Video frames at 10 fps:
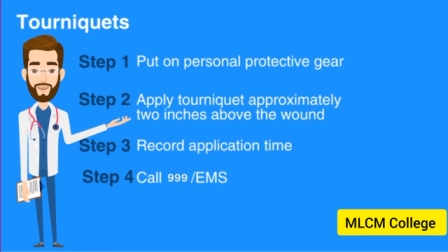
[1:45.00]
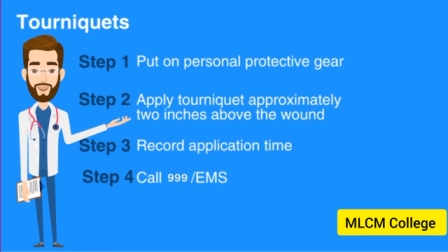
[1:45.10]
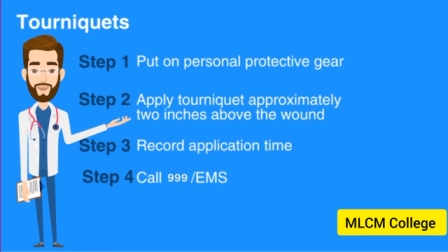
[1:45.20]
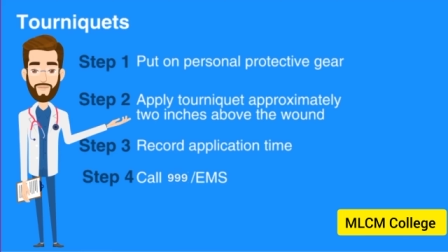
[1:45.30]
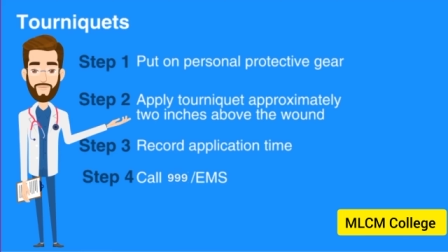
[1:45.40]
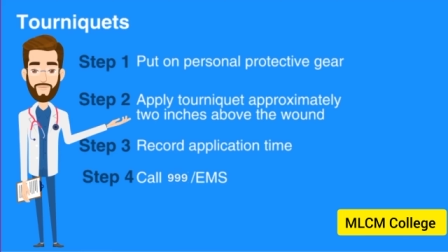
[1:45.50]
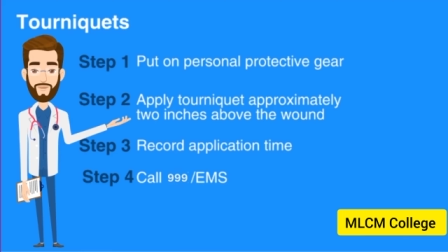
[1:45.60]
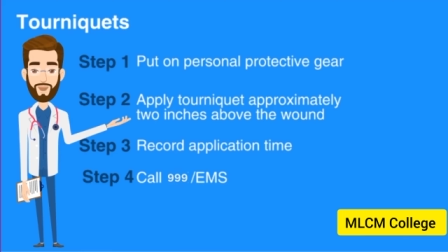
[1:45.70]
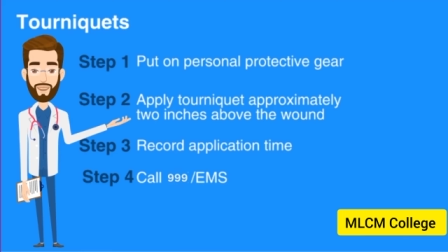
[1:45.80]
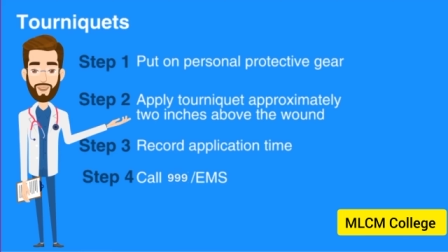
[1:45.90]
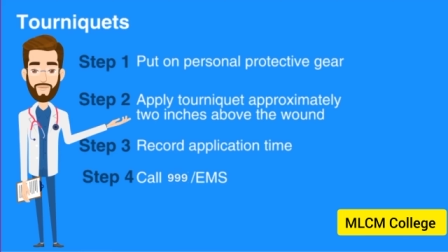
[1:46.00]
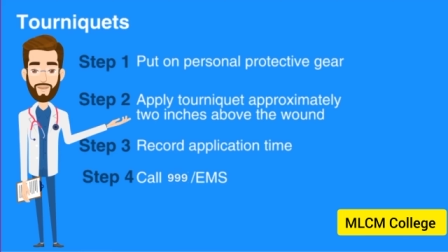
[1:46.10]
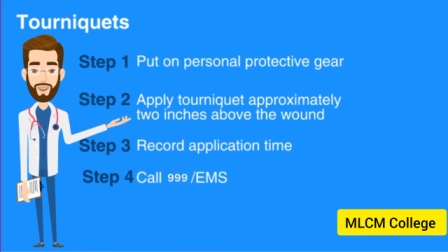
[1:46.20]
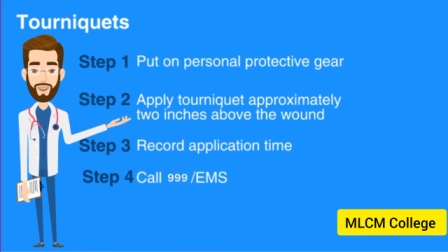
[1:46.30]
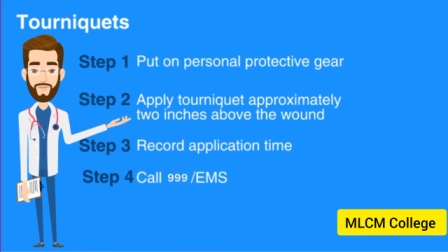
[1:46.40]
Step 3.
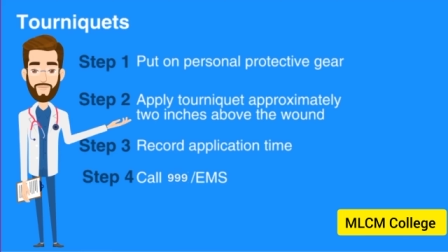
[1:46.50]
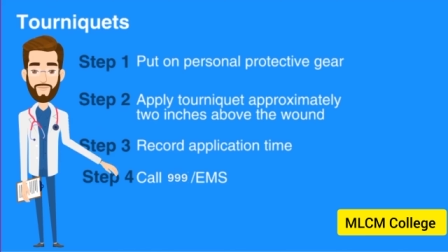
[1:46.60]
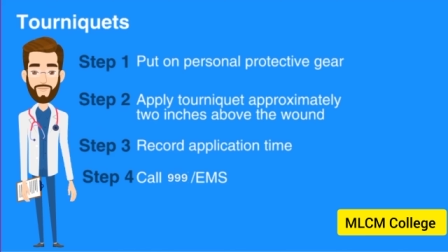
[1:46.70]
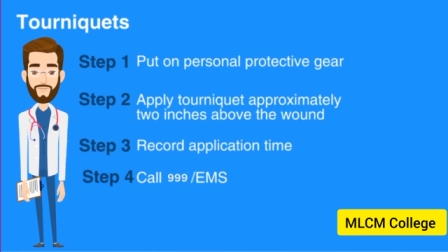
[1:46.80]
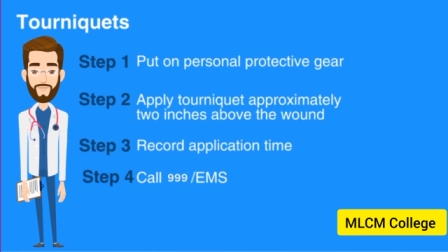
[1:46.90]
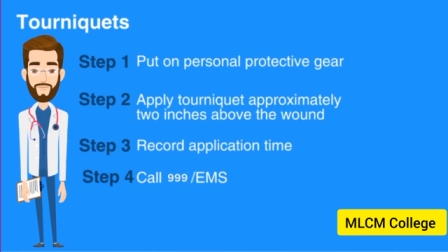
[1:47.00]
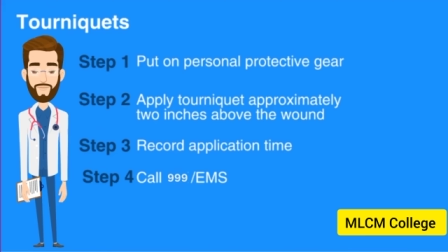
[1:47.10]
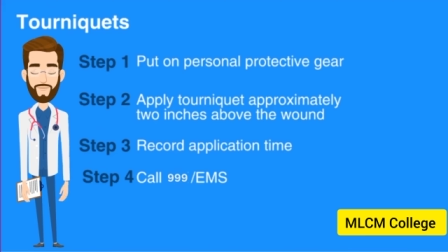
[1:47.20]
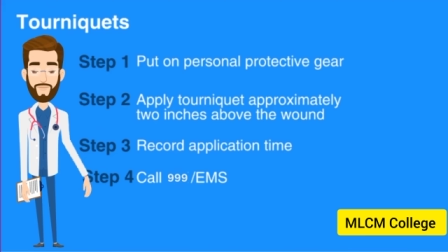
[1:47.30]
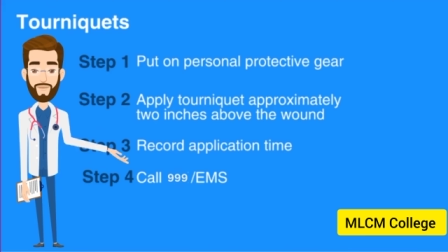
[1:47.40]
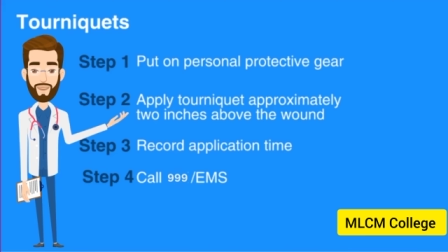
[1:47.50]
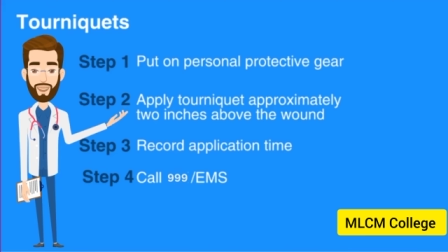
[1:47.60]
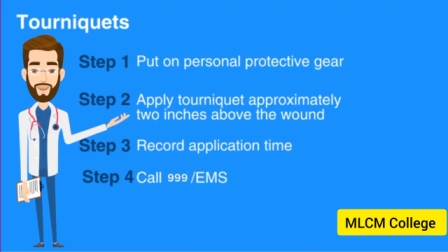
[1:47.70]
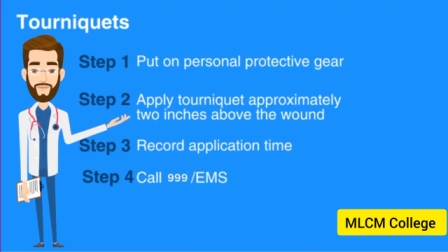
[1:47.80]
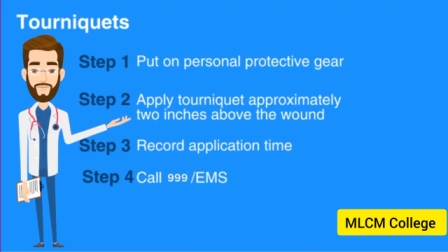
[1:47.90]
Record application time the
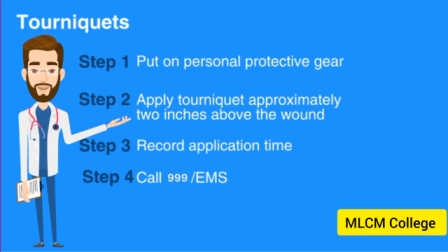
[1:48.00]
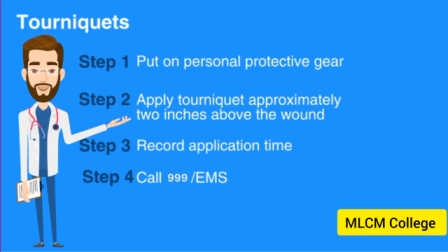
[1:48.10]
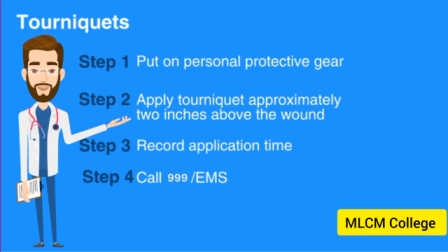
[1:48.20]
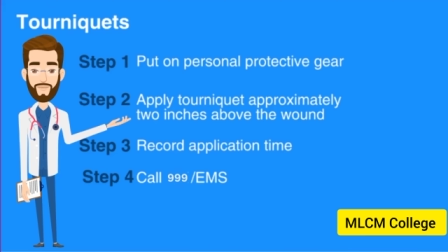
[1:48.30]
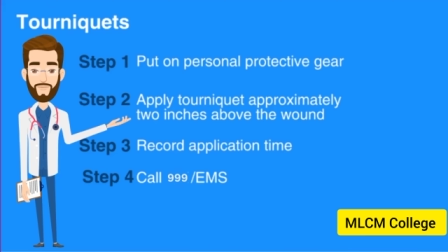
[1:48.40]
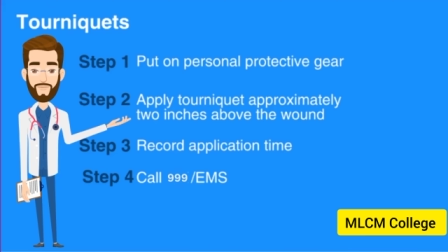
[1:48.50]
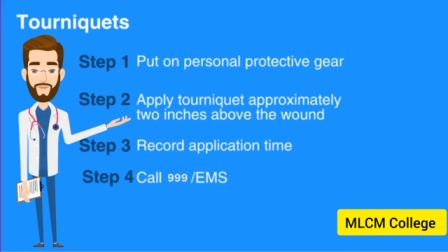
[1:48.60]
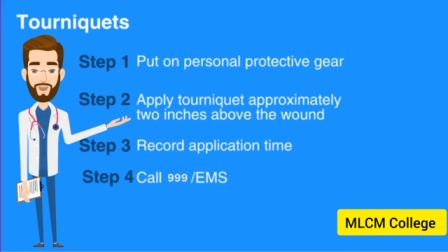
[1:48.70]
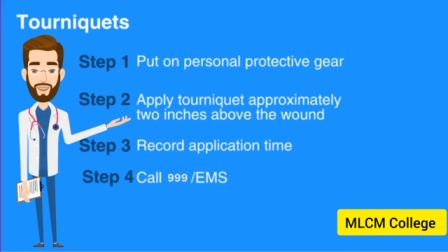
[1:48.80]
tourniquet was applied.